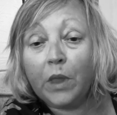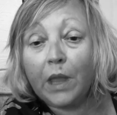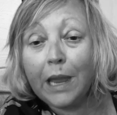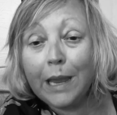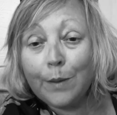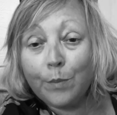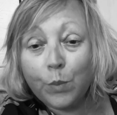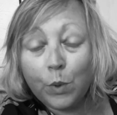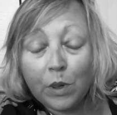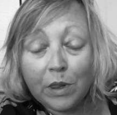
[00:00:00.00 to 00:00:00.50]

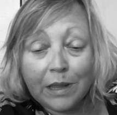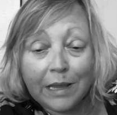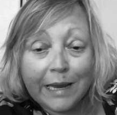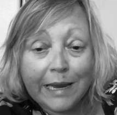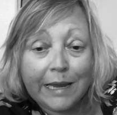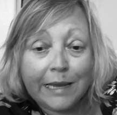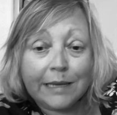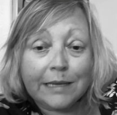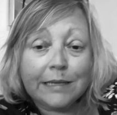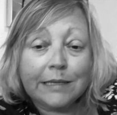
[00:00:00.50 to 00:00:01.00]
a
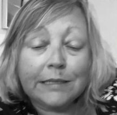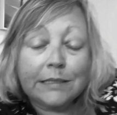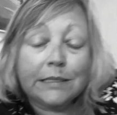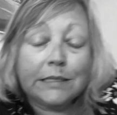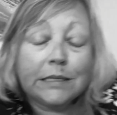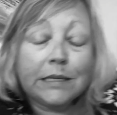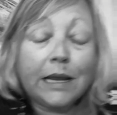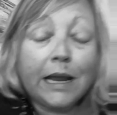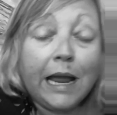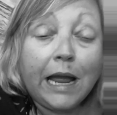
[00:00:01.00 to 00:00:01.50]

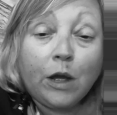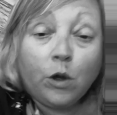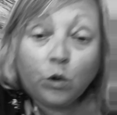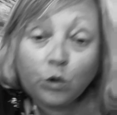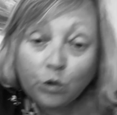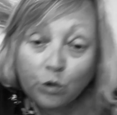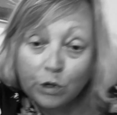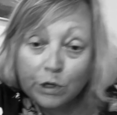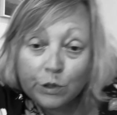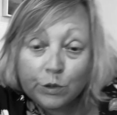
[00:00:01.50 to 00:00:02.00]
plant
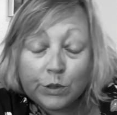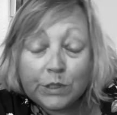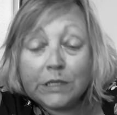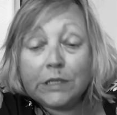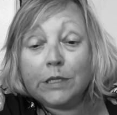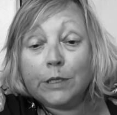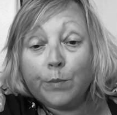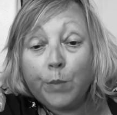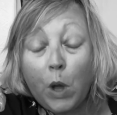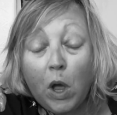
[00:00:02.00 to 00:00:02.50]
outgrows
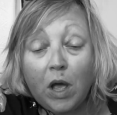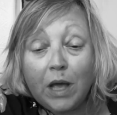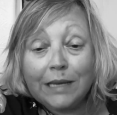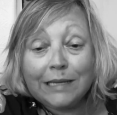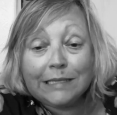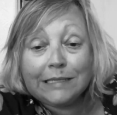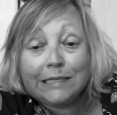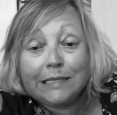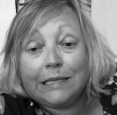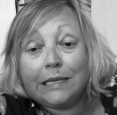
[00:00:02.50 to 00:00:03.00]
the pot
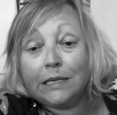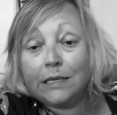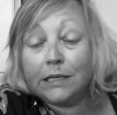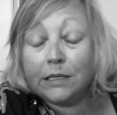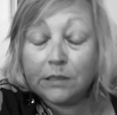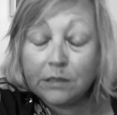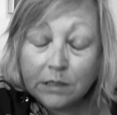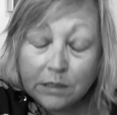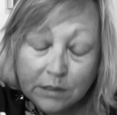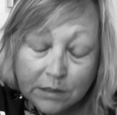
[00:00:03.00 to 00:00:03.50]
it's
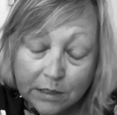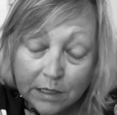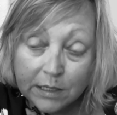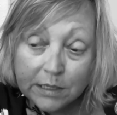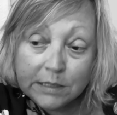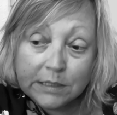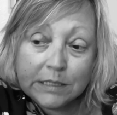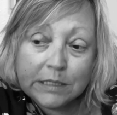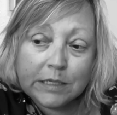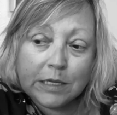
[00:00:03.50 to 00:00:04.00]
in.
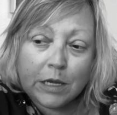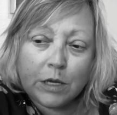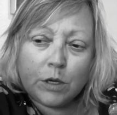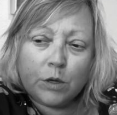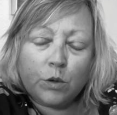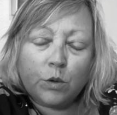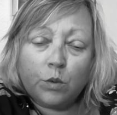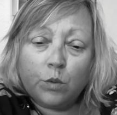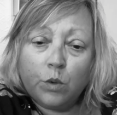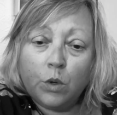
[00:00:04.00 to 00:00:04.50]
And
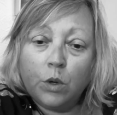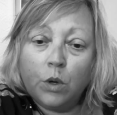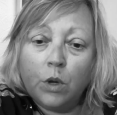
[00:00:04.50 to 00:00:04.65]
so